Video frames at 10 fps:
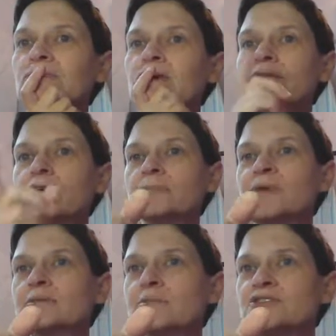I've already
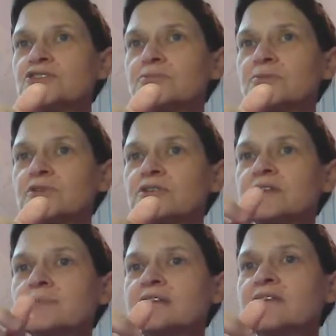made the mushroom purse.
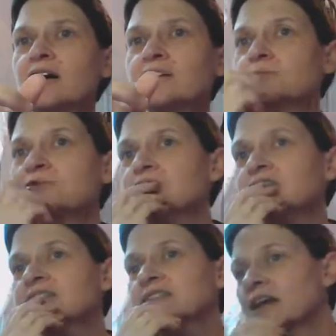I made the
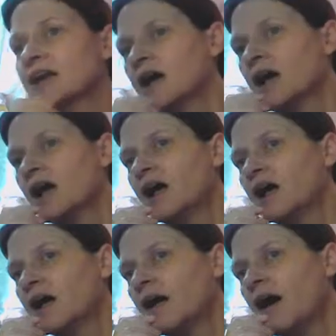octopus.
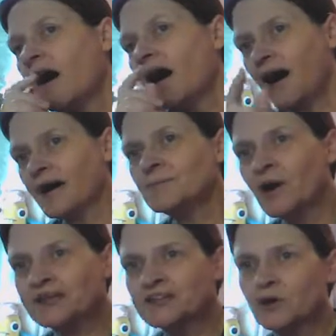I
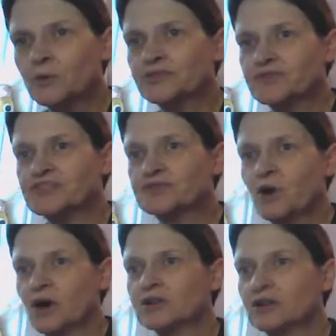might go with a
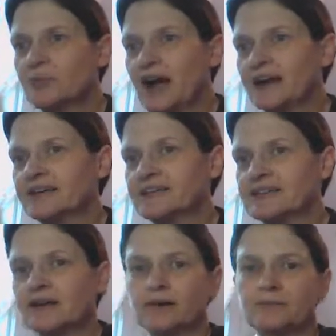smaller bag this
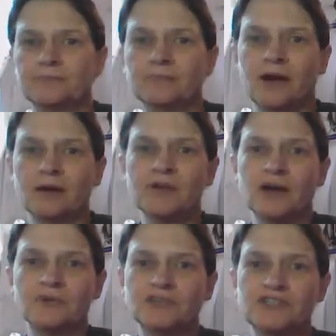time. I'm
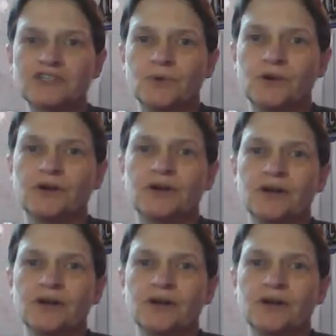not really sure.